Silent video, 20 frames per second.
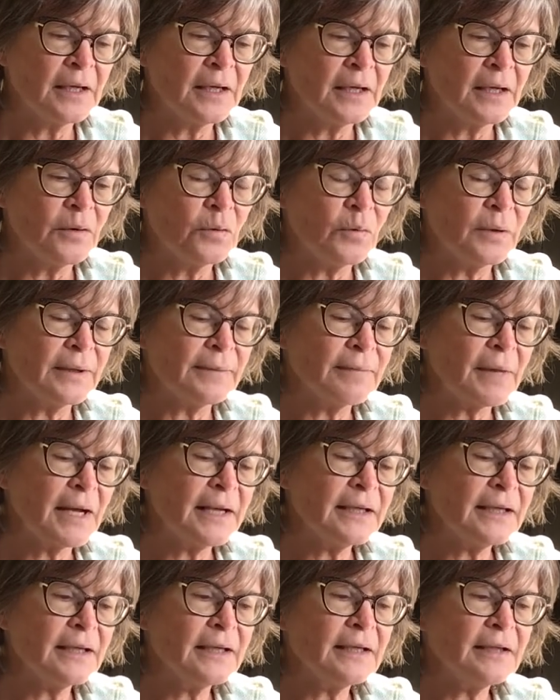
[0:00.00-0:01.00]
When my
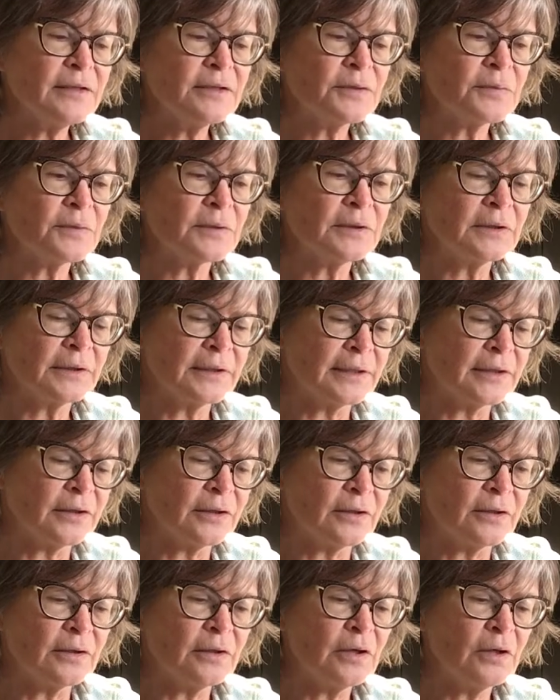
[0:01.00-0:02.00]
kids were
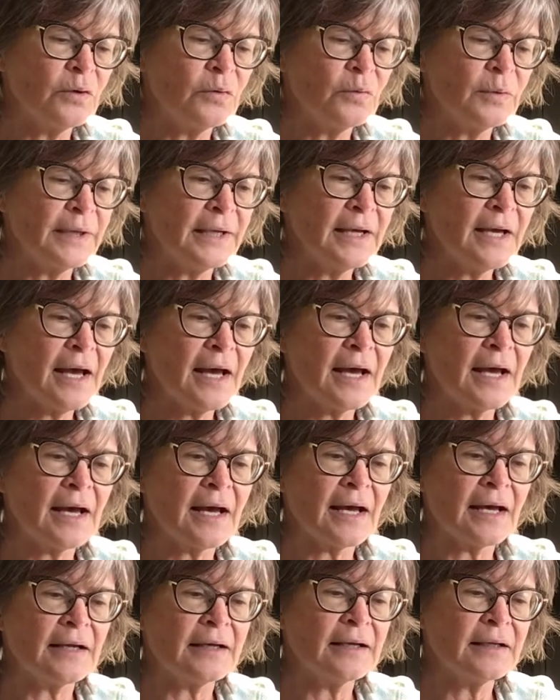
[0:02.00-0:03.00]
little, we
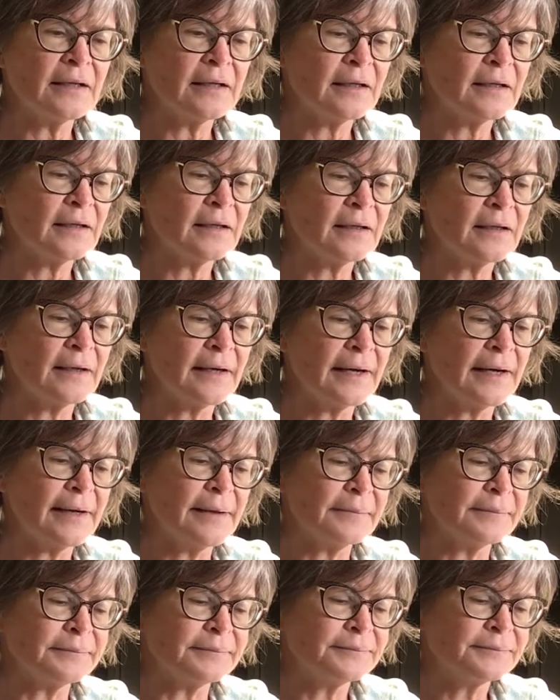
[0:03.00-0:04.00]
had
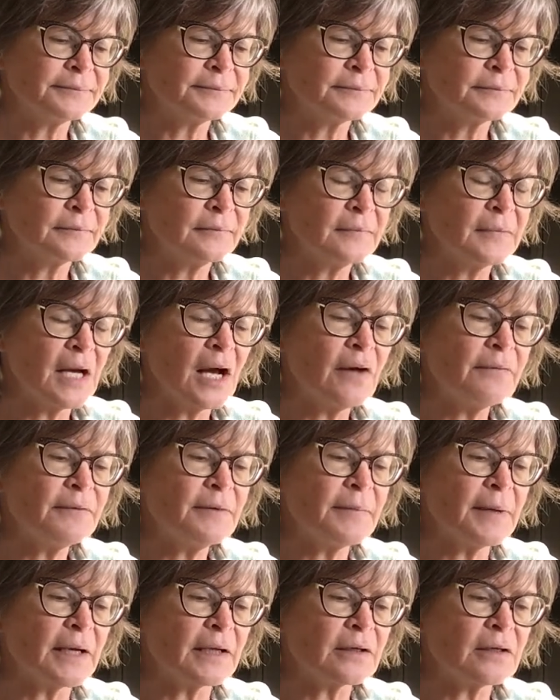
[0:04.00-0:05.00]

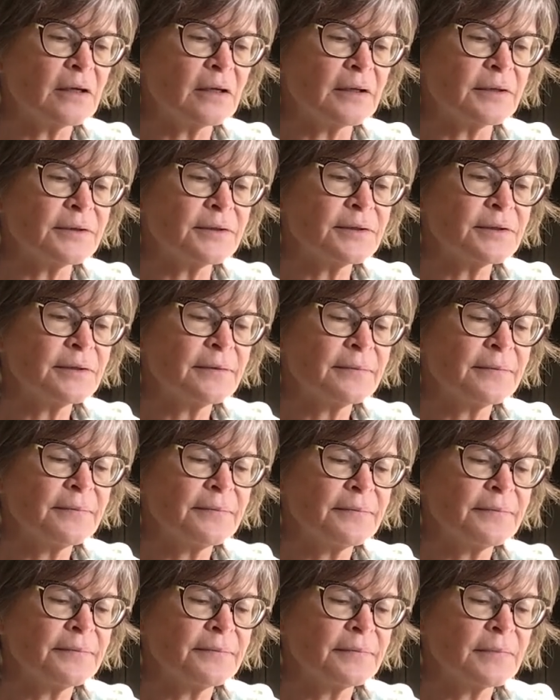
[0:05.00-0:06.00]
alphabet cards.
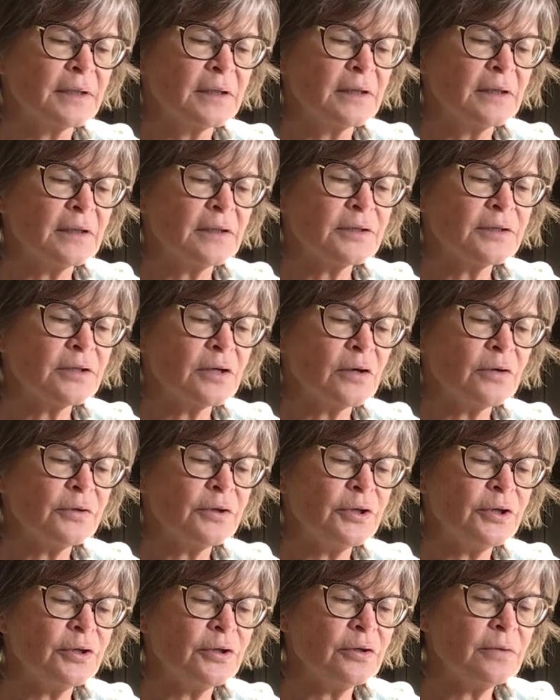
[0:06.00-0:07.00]
So
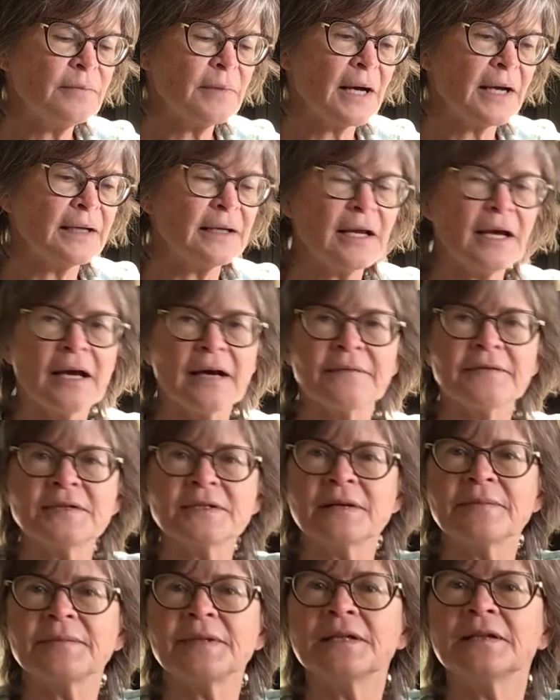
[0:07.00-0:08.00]
you might have
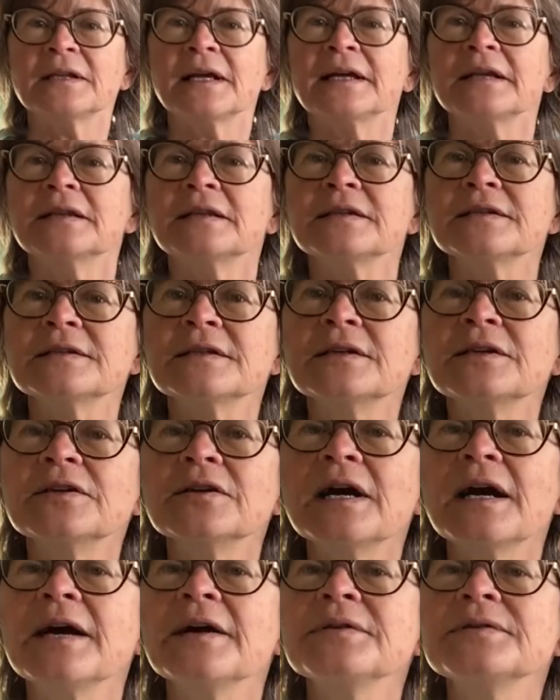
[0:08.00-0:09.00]
something like this at your
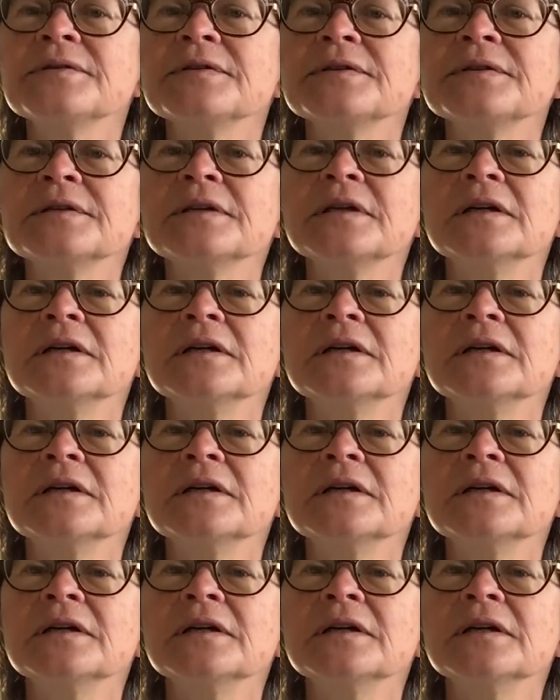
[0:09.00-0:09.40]
house,